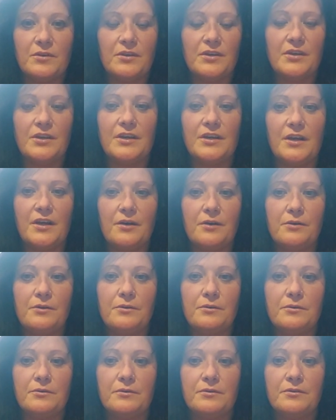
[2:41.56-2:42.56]
you know,
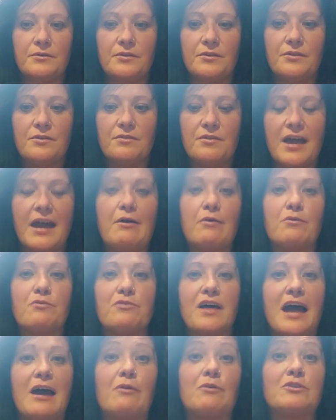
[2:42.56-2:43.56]

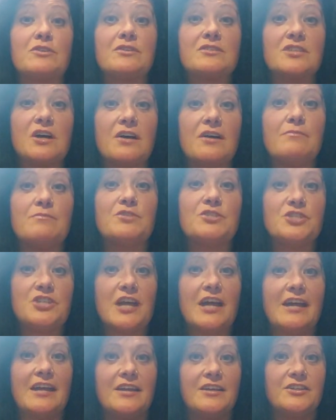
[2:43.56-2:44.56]
how times
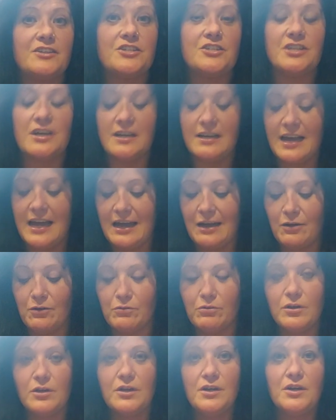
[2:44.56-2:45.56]
change and how